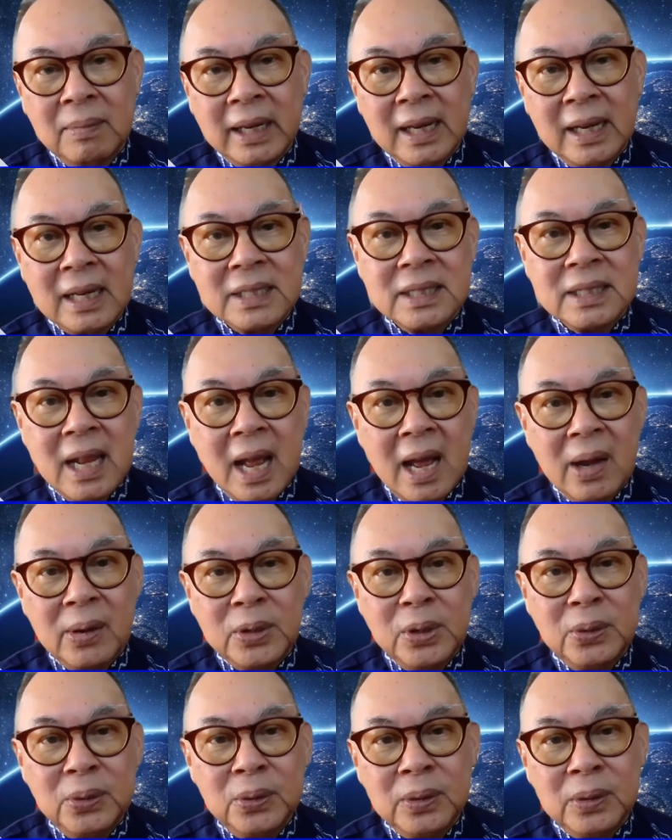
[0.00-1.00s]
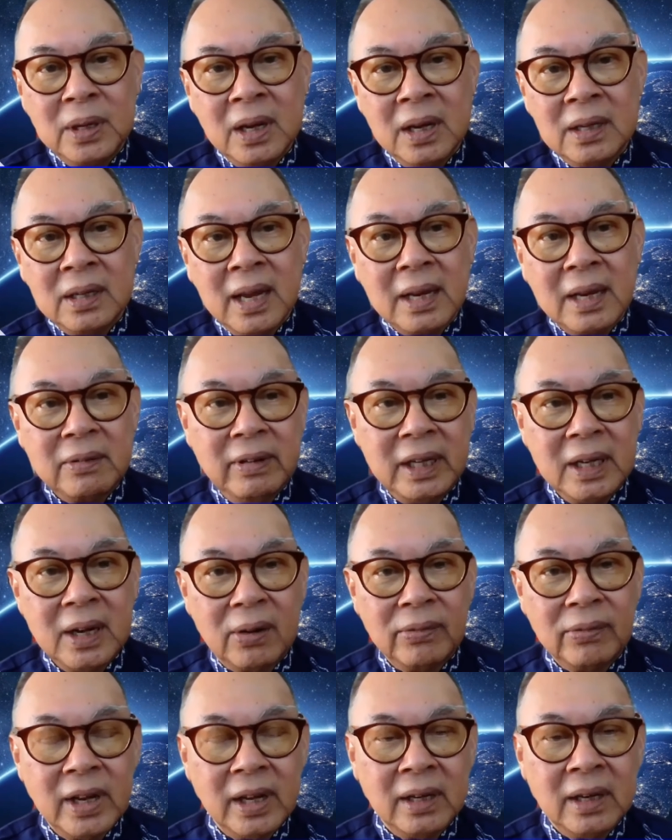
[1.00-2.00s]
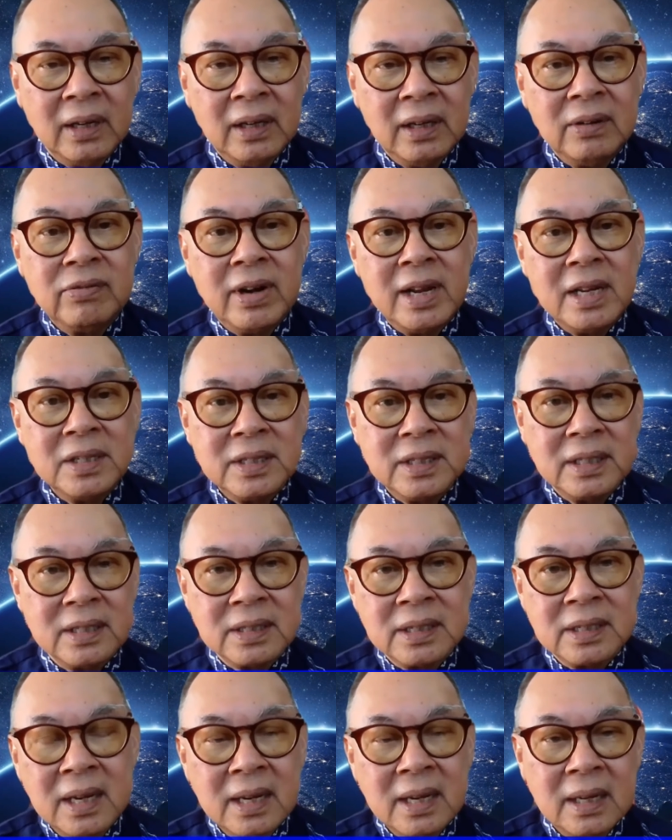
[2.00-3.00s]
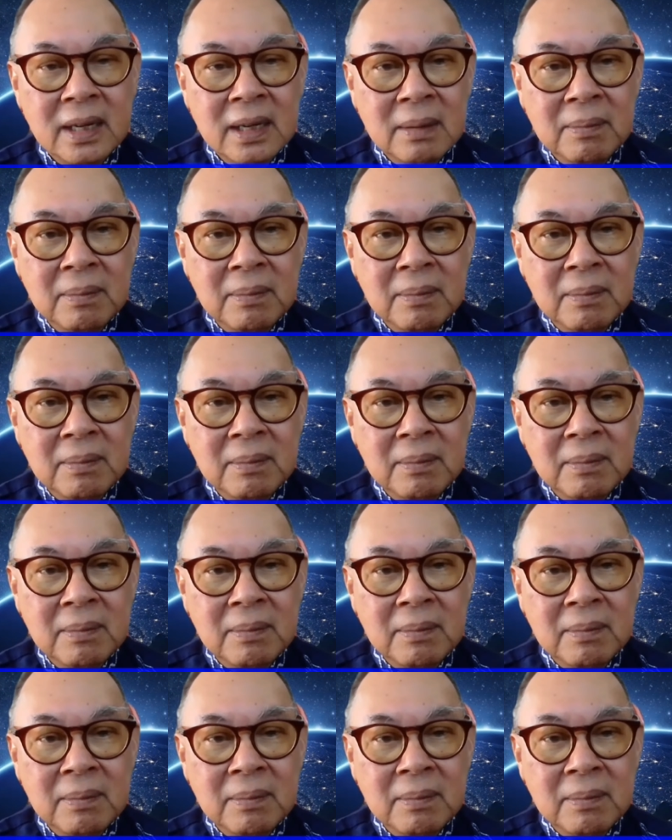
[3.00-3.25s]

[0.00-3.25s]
But that's how you get rid of the differences.